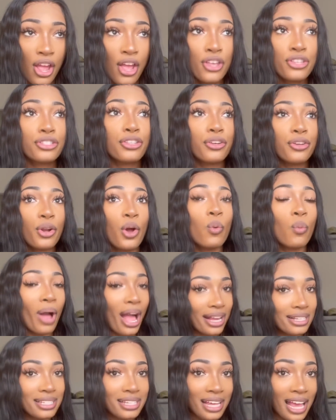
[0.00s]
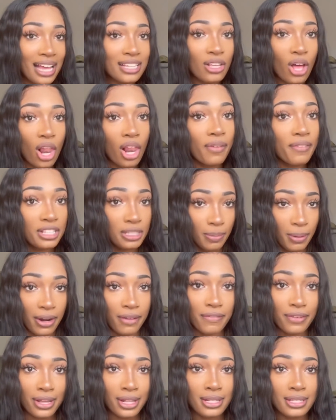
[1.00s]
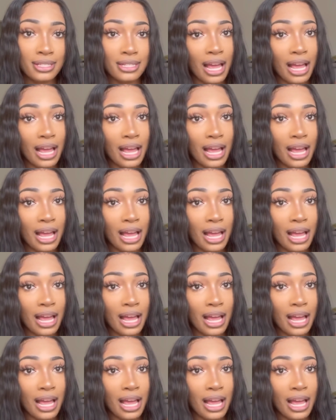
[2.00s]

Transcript: So, you know, waxing has all of its benefits.